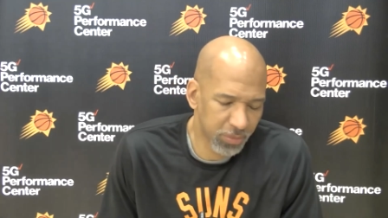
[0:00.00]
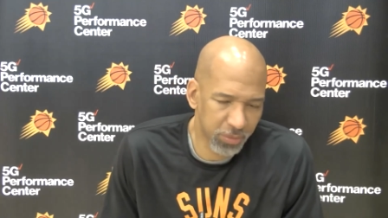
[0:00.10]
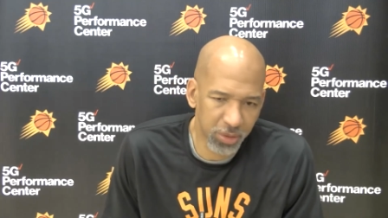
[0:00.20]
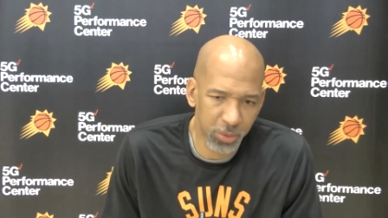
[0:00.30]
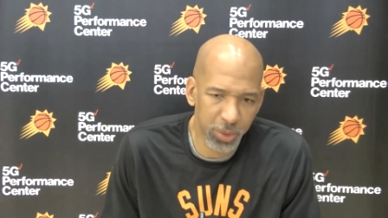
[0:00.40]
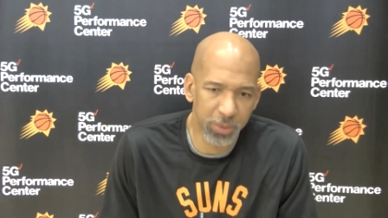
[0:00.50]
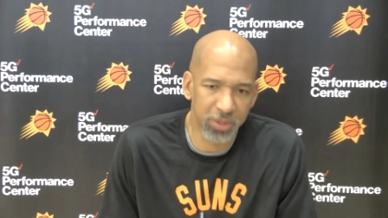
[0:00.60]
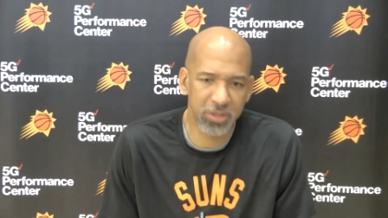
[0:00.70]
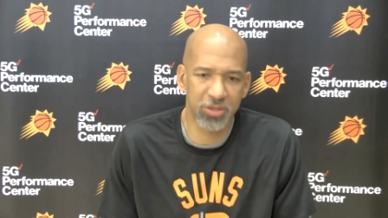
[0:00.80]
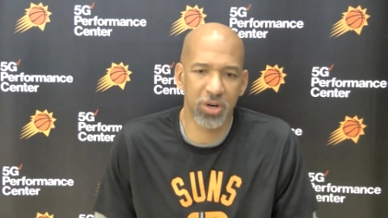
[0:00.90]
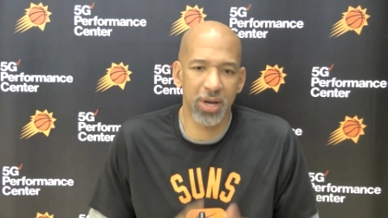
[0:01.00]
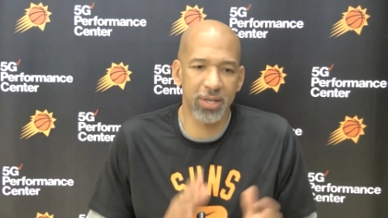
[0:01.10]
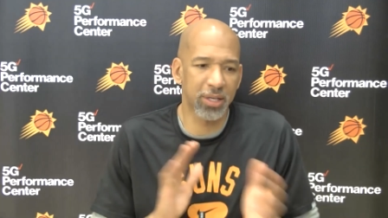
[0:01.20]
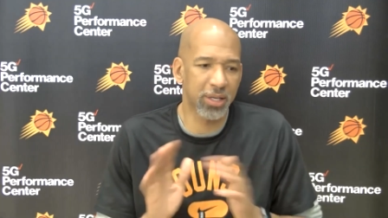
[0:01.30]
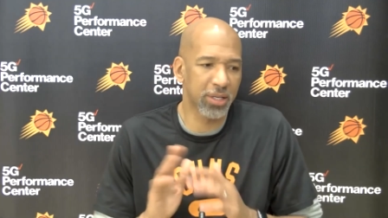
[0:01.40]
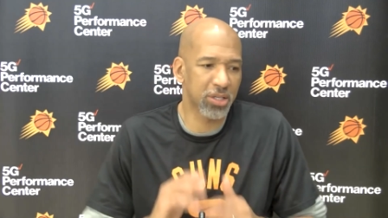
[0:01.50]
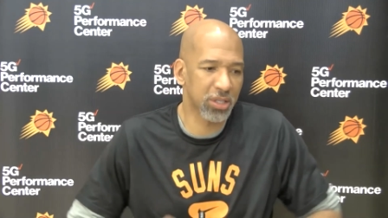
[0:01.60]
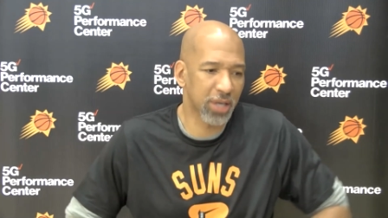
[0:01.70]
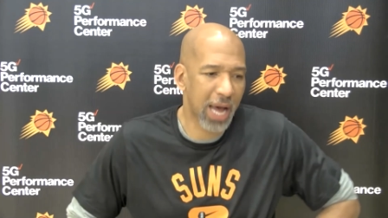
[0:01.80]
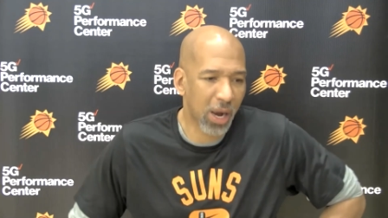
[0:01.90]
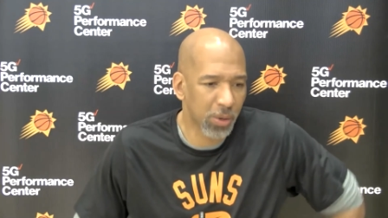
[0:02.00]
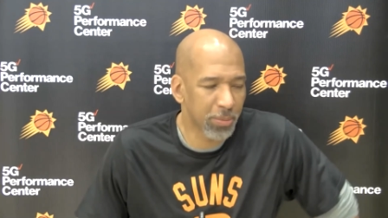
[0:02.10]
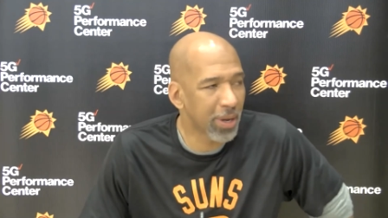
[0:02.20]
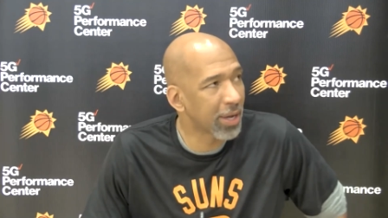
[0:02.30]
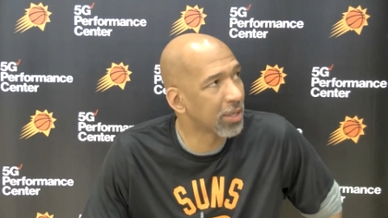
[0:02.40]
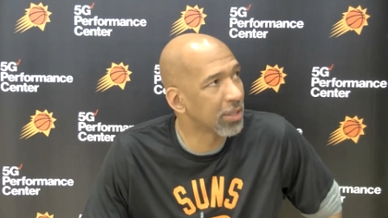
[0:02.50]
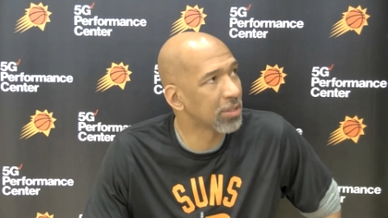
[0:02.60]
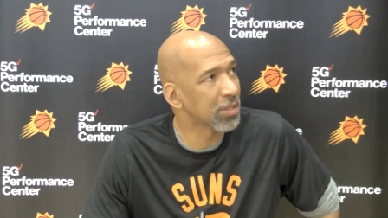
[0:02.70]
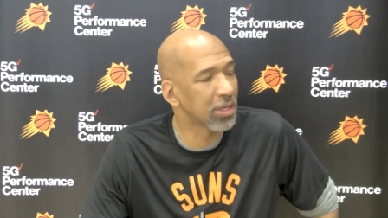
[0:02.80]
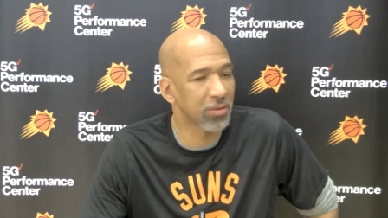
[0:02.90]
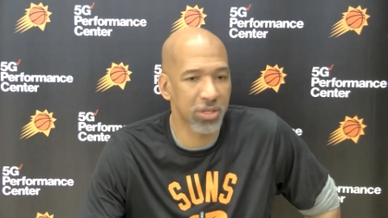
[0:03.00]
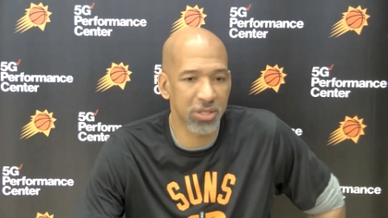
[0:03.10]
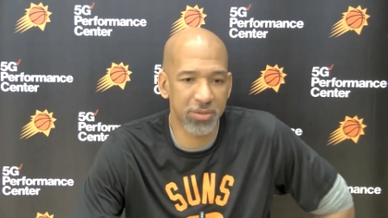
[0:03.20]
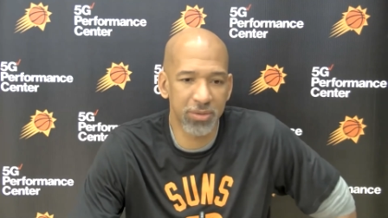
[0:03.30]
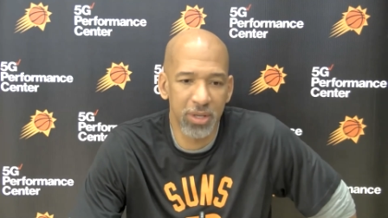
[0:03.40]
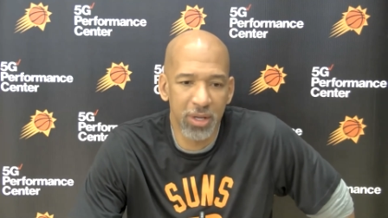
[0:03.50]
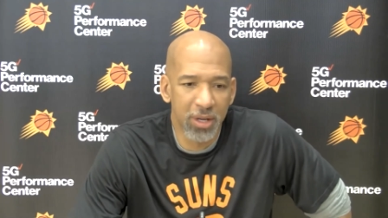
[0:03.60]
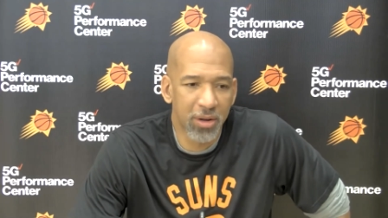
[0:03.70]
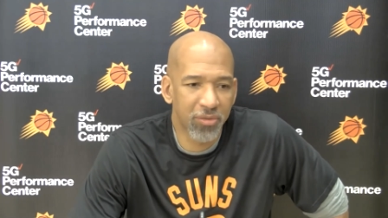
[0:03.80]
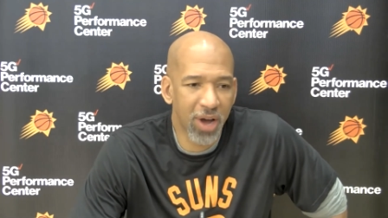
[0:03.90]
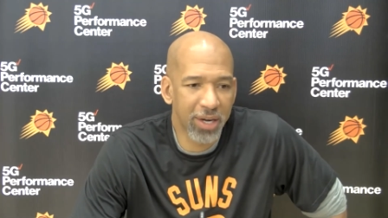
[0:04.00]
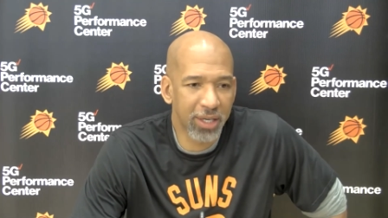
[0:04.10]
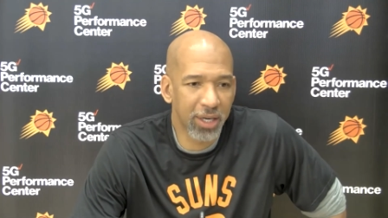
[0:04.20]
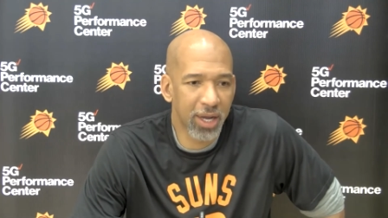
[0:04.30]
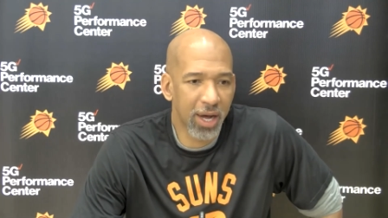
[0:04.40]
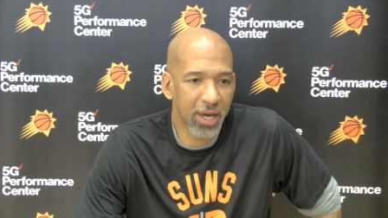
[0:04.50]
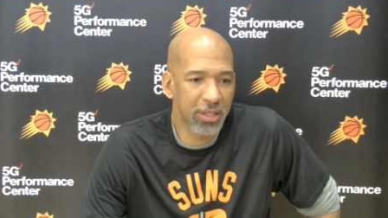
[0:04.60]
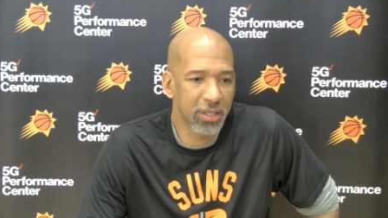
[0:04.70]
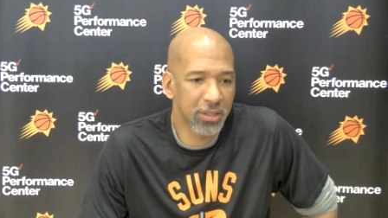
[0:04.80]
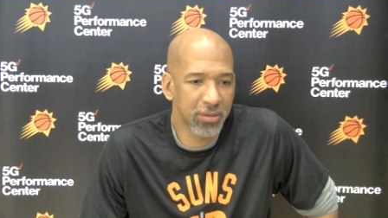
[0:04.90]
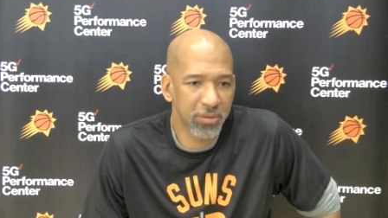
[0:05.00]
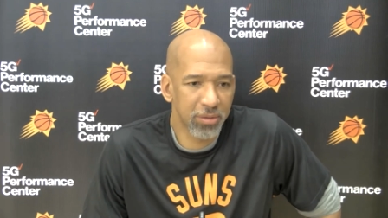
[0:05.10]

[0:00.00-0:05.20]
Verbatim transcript: you know we were trying to get to our man instead of just finding a guy and then